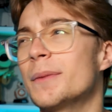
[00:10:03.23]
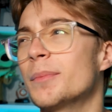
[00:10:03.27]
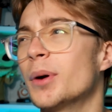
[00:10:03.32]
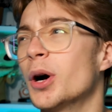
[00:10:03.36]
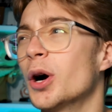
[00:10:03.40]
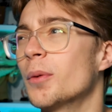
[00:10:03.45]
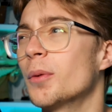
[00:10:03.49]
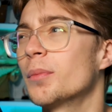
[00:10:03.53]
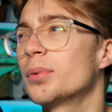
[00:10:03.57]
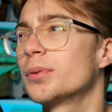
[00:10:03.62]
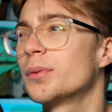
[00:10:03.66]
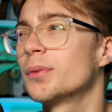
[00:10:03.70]

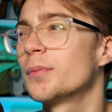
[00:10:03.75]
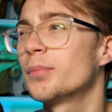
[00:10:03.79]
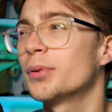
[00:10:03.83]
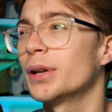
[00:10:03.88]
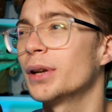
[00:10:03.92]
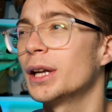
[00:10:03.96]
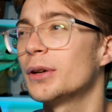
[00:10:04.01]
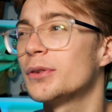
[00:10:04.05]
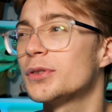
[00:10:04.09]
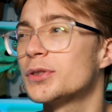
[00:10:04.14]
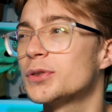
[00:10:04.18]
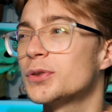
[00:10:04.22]
hip hop,
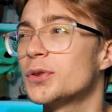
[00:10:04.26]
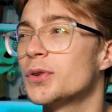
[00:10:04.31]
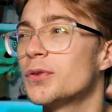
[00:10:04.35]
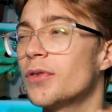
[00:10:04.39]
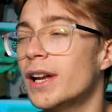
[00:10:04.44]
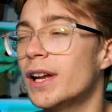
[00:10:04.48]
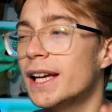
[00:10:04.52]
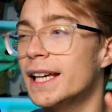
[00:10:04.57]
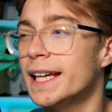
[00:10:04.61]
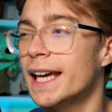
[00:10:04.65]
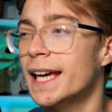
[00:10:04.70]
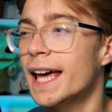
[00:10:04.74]
but it's sort
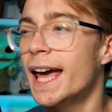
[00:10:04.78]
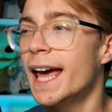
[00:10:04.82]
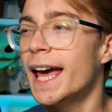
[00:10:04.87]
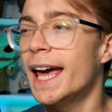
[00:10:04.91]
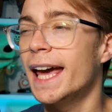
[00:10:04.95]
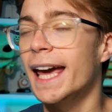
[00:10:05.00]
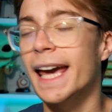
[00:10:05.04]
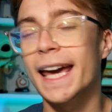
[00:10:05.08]
of like,